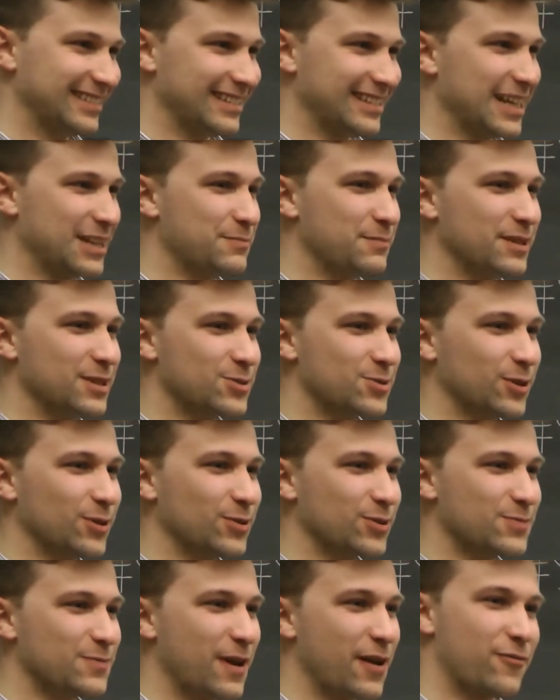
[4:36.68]
Let me
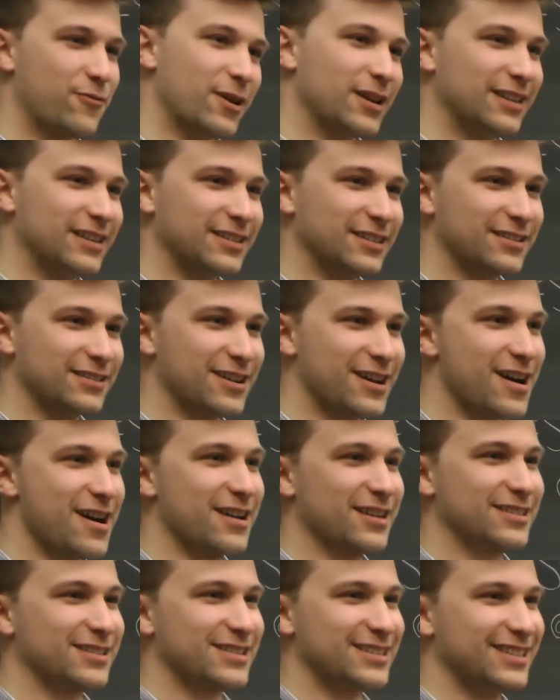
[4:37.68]
introduce my friend Ethan
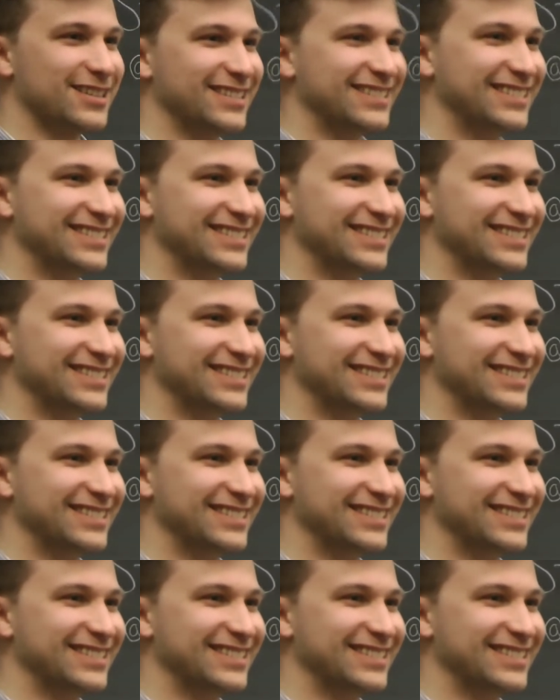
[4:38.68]
Cox.